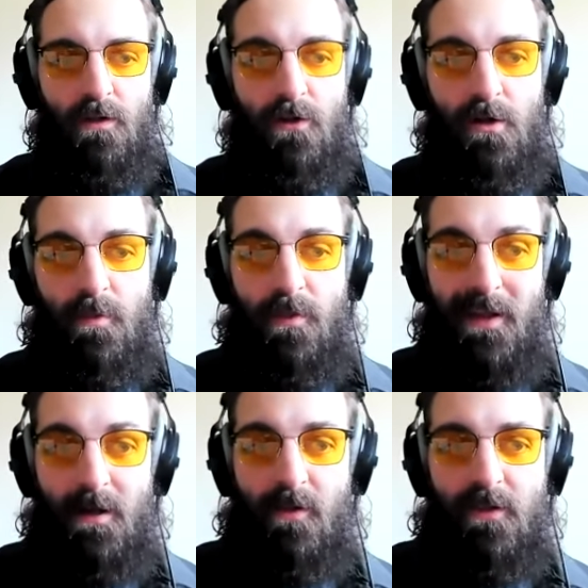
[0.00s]
The good
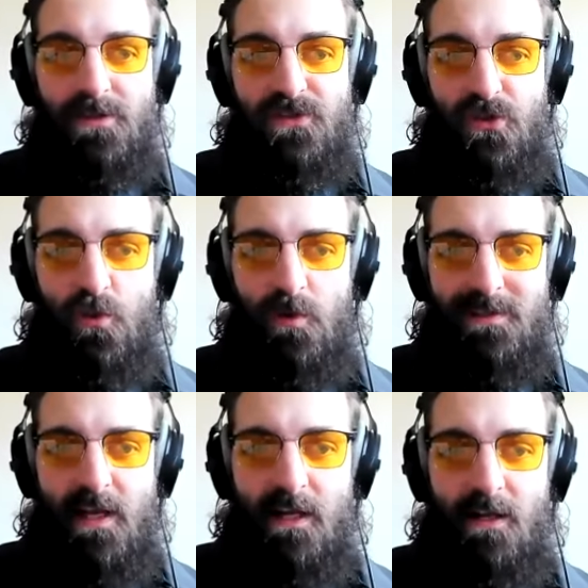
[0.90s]
thing about this too
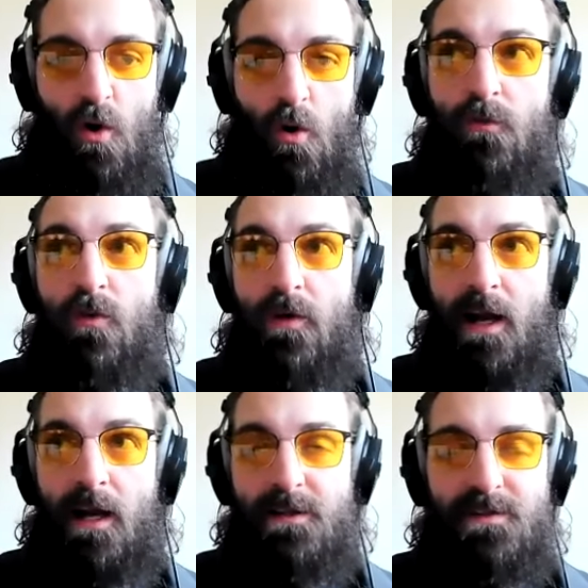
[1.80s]
is that it
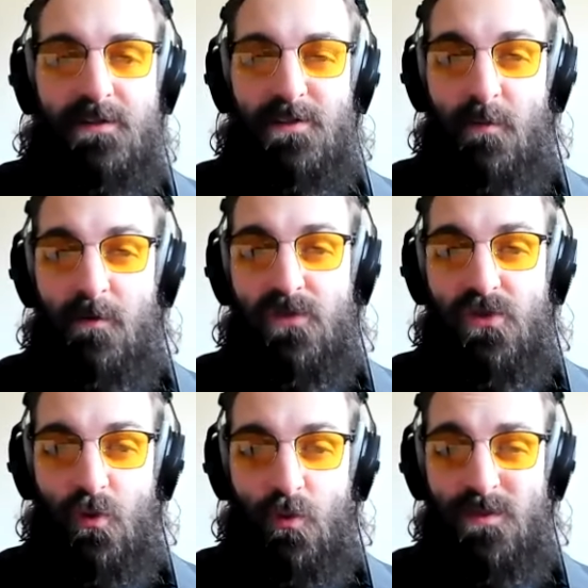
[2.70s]
overrides some of
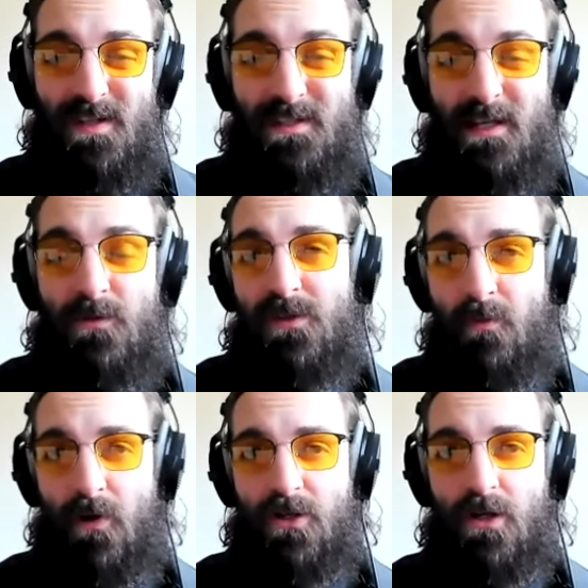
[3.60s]
Zoom's sound
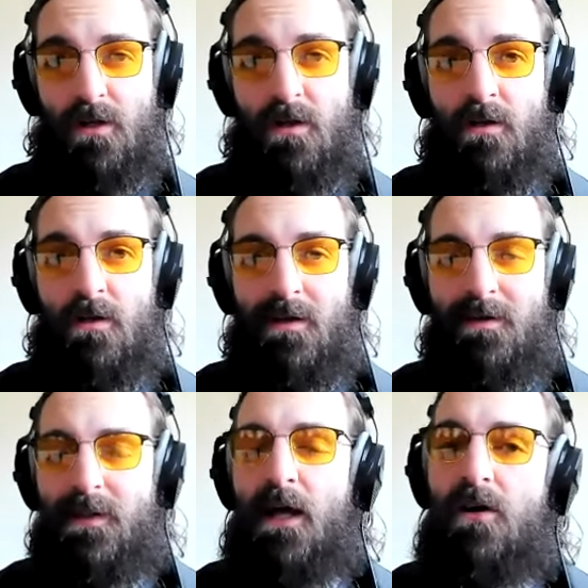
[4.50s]
suppression.
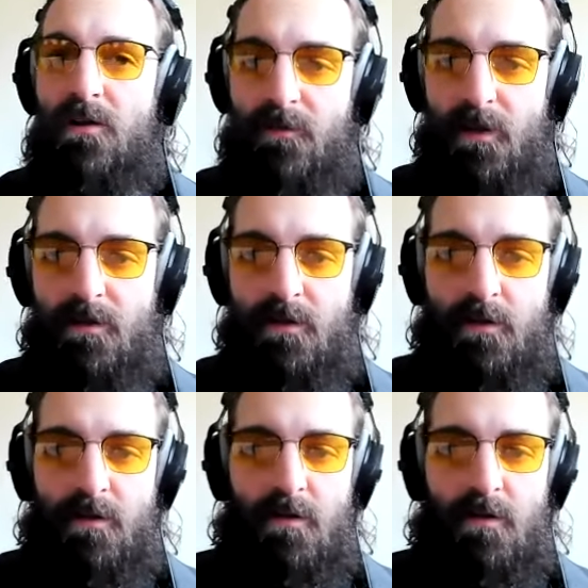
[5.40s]
Not all of it,